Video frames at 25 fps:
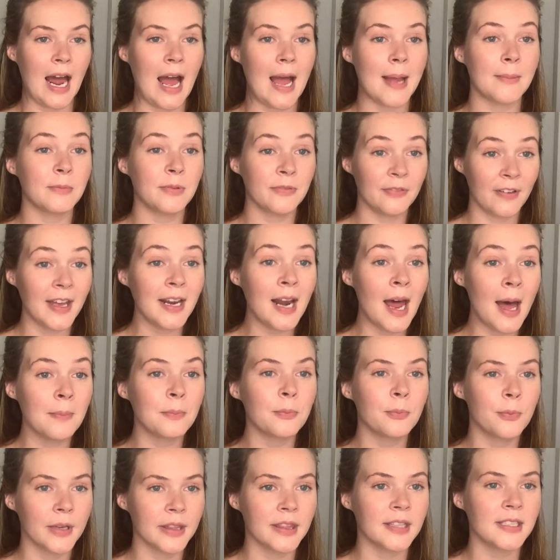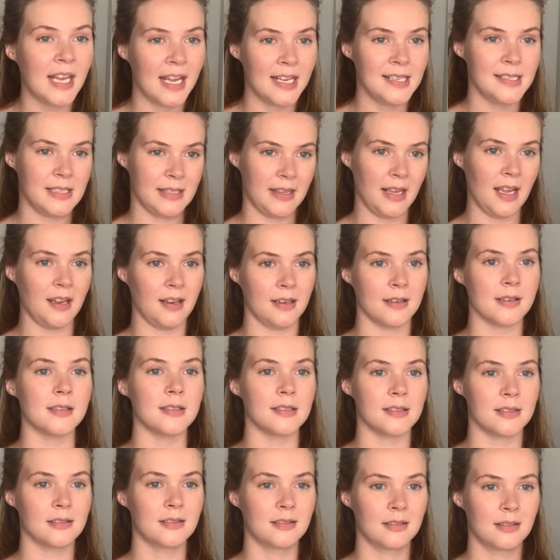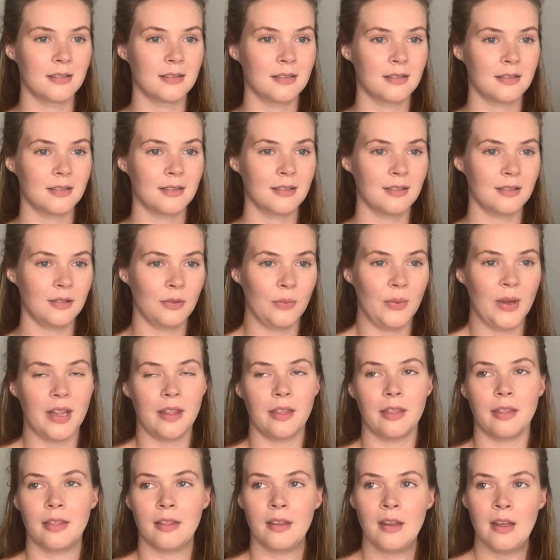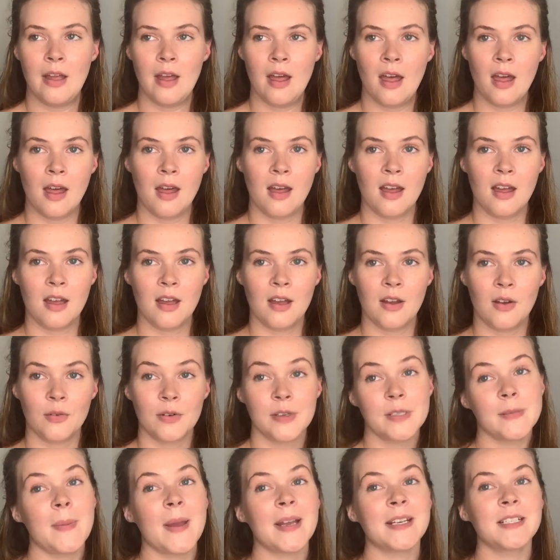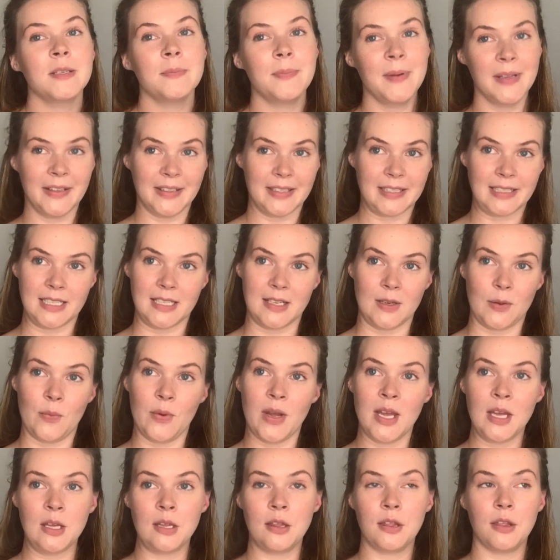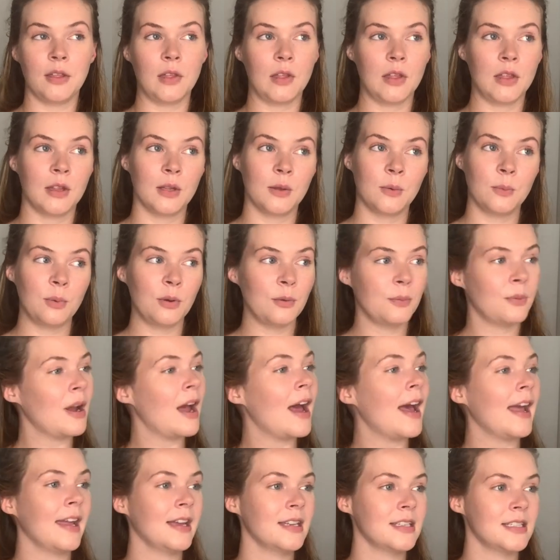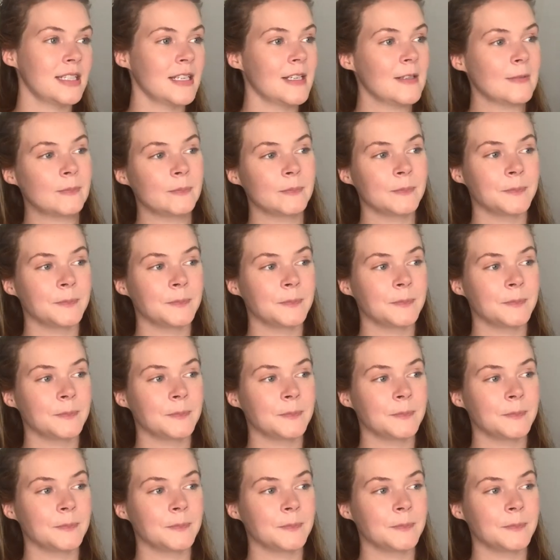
I'm fed up with nice things, with respectability, with propriety.